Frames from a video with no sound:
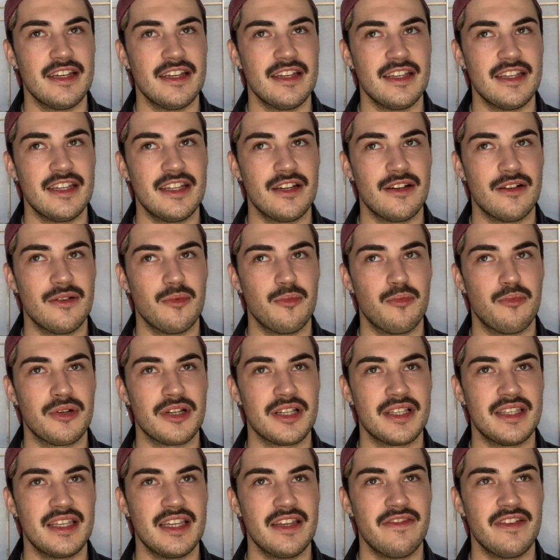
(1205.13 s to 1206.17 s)
you know,
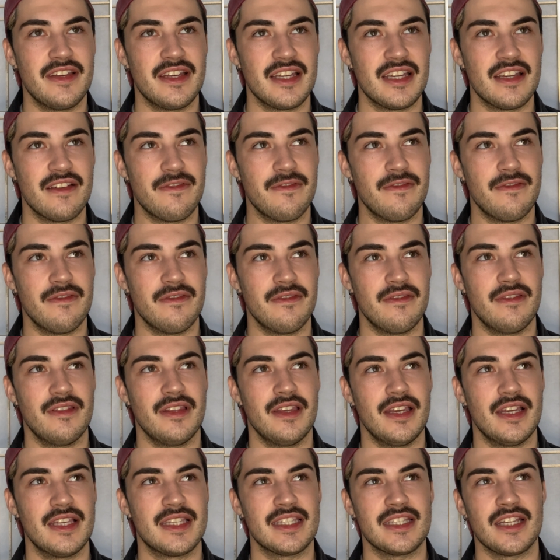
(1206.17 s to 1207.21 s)
perceiving if
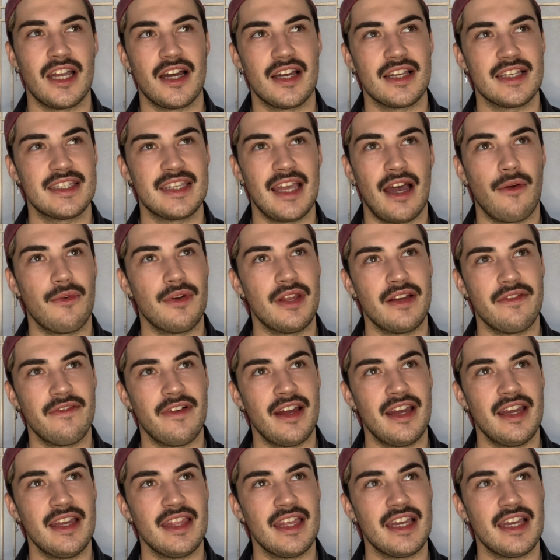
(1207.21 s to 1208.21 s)
it's not sounding right.